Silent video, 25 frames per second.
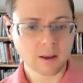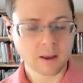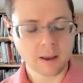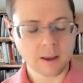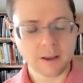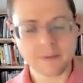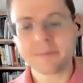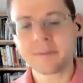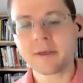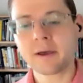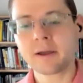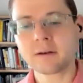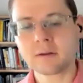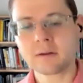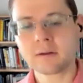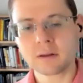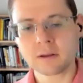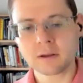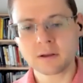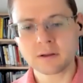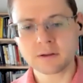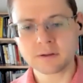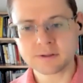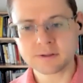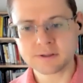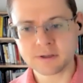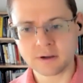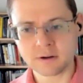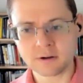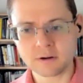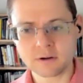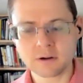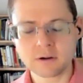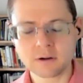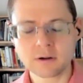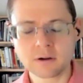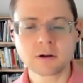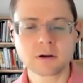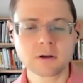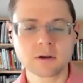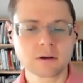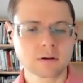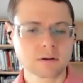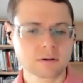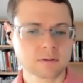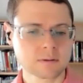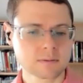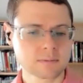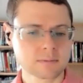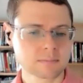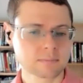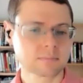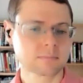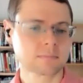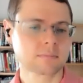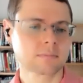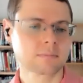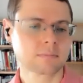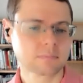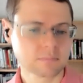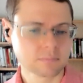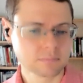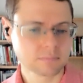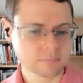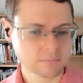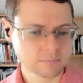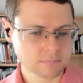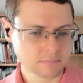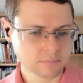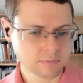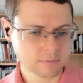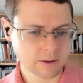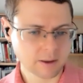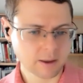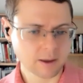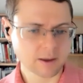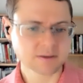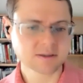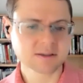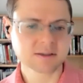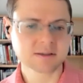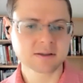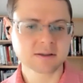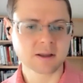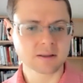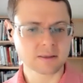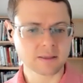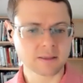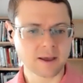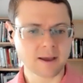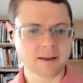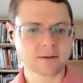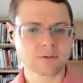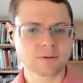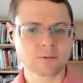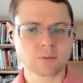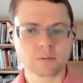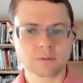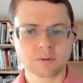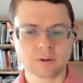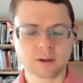And that is a good guess that that